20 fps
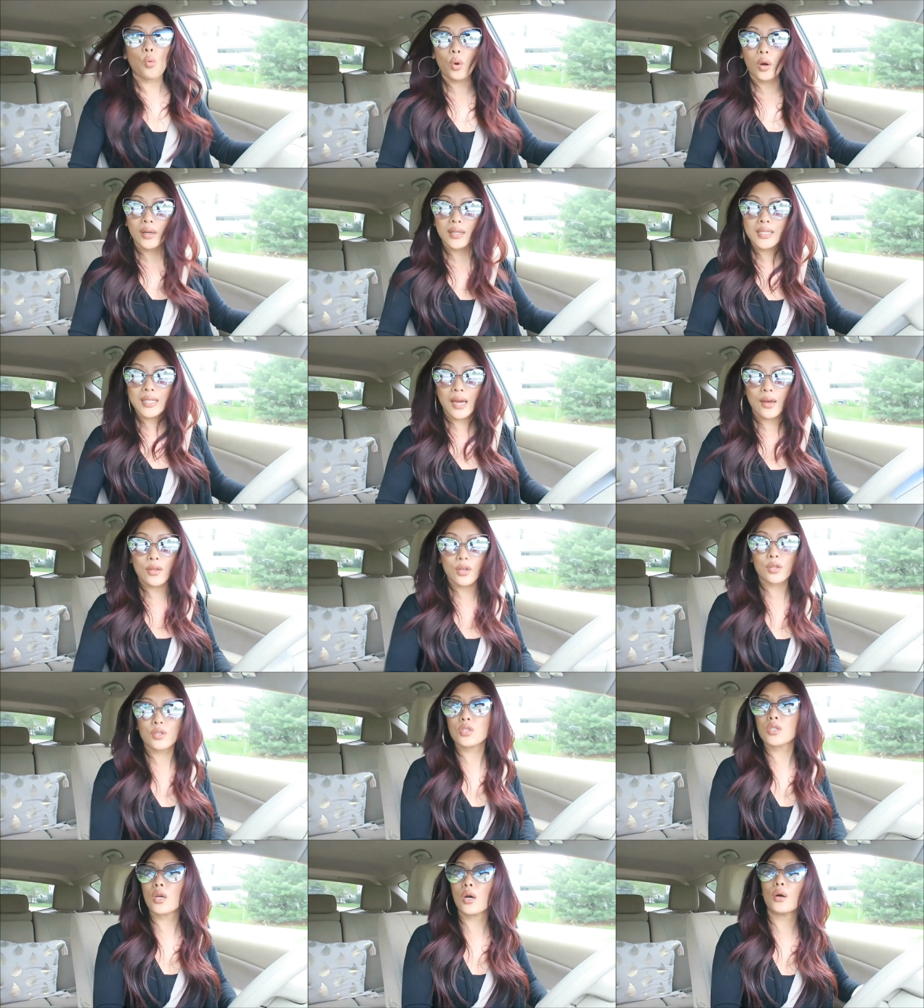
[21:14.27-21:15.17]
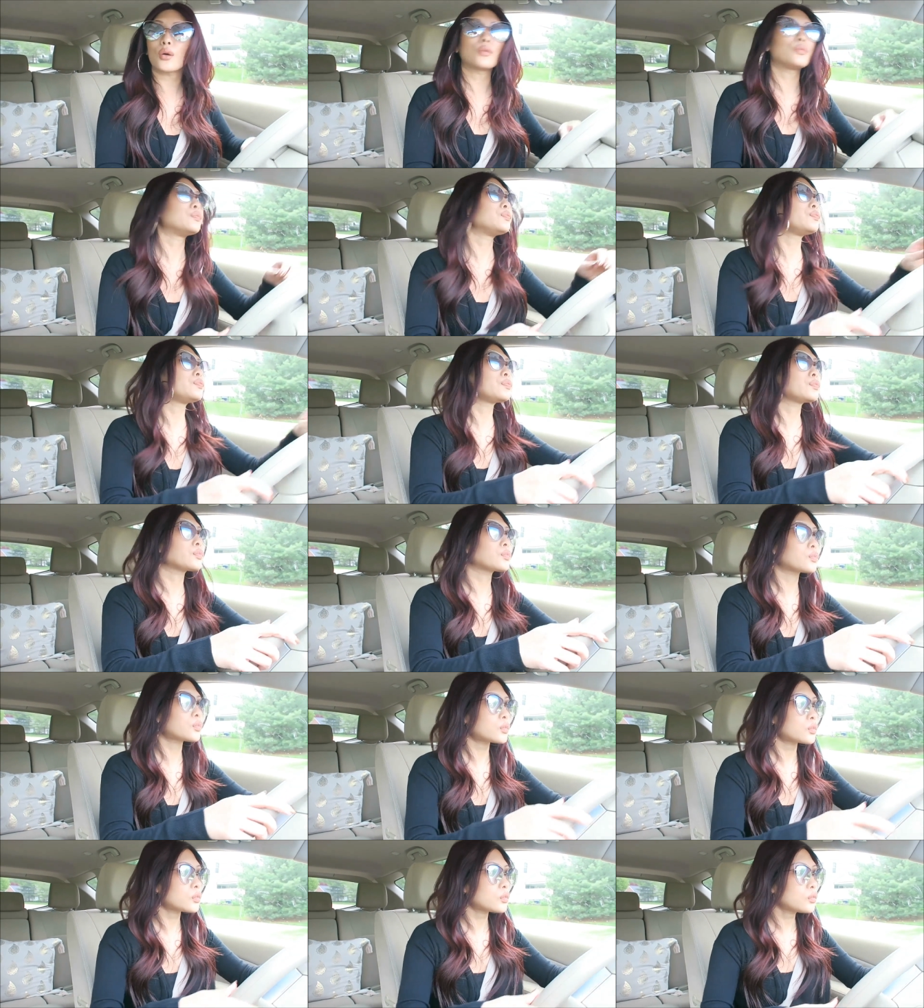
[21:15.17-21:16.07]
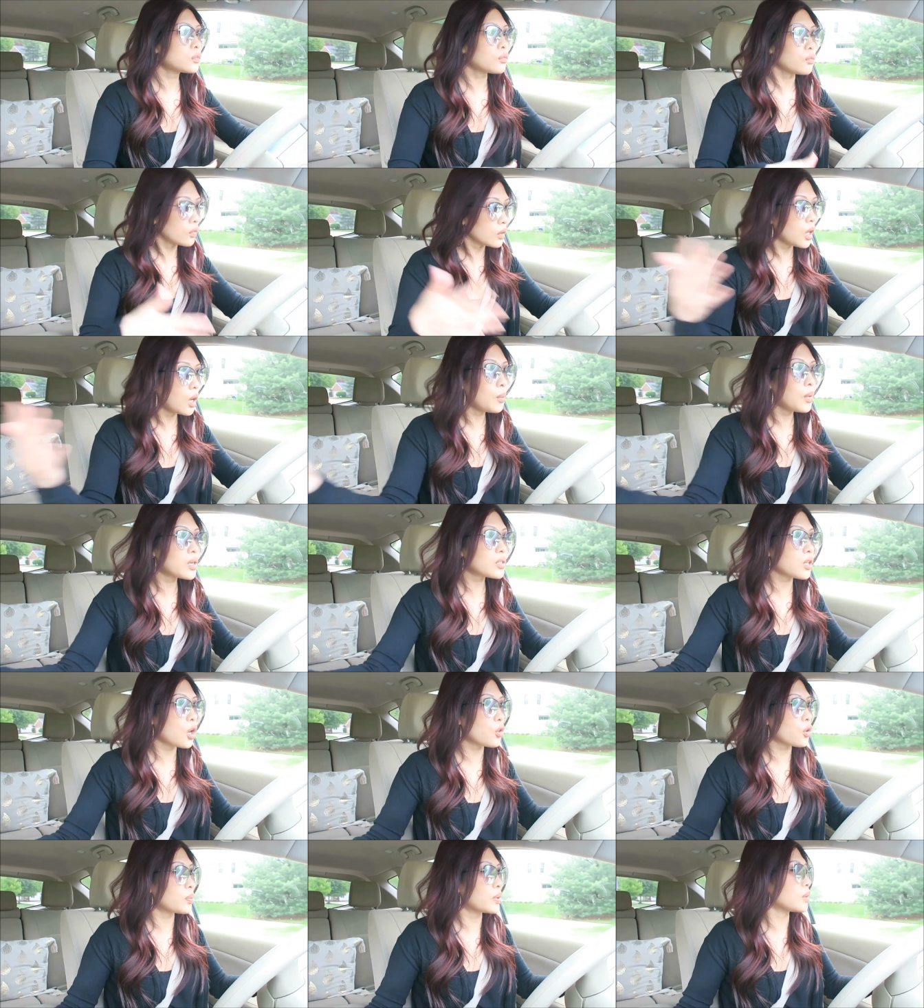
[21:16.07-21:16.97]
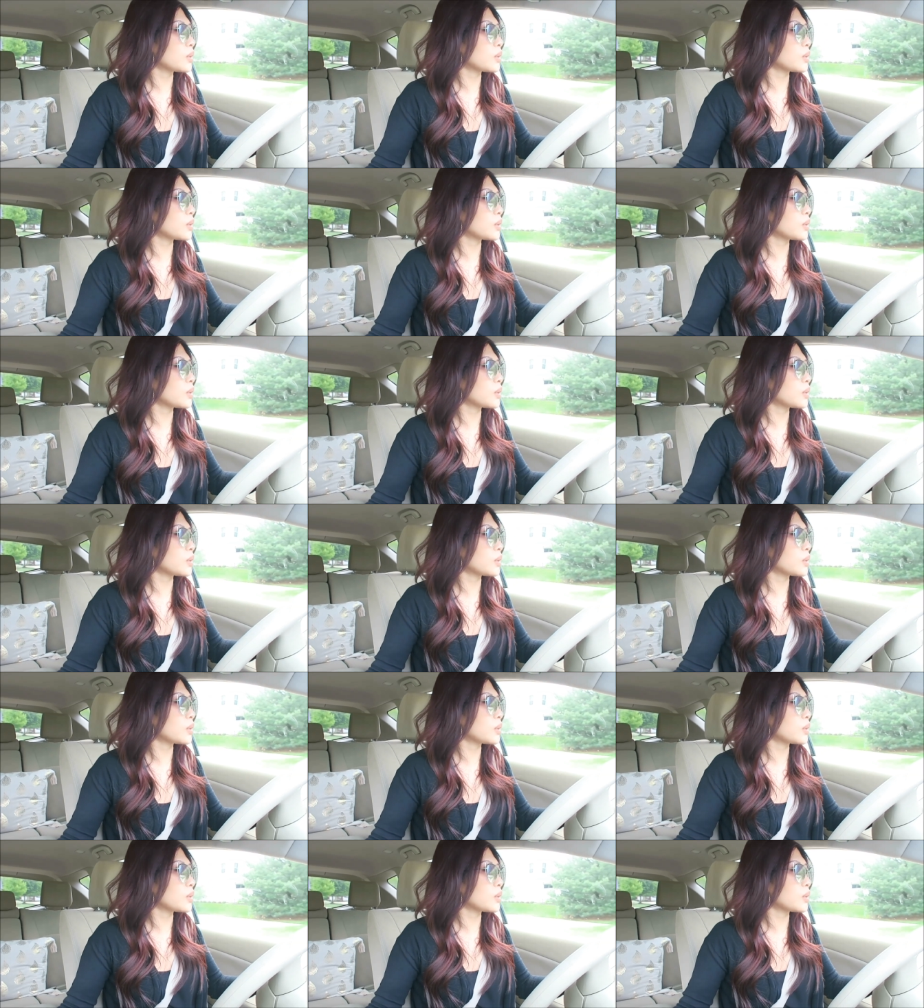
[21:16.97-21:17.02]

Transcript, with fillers: work together. So amongst other